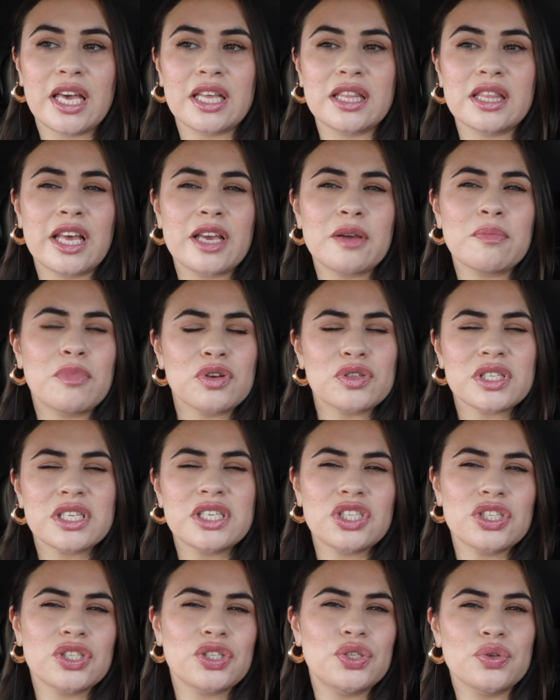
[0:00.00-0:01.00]
and like
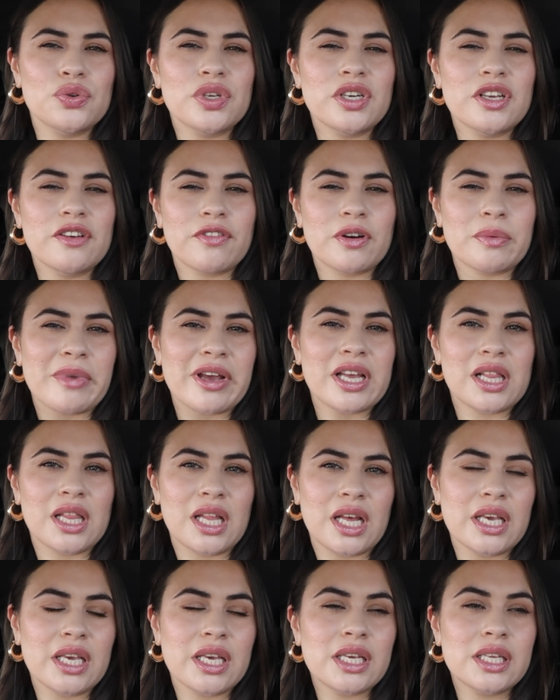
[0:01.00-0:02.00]
mostly just doing it for my
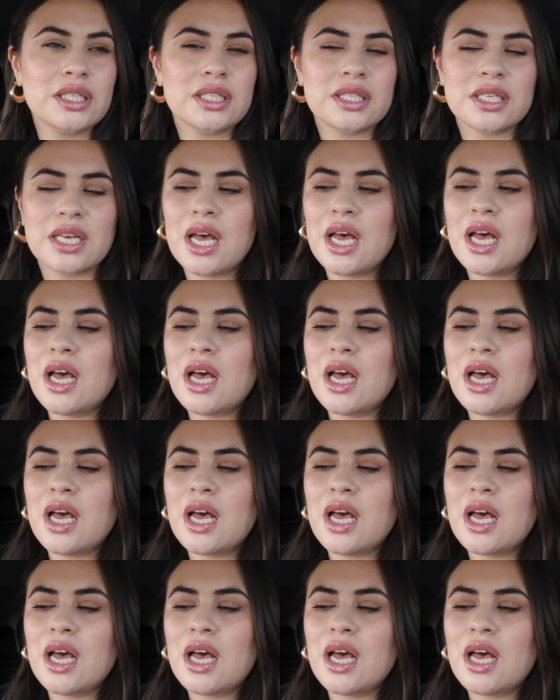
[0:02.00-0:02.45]
clients.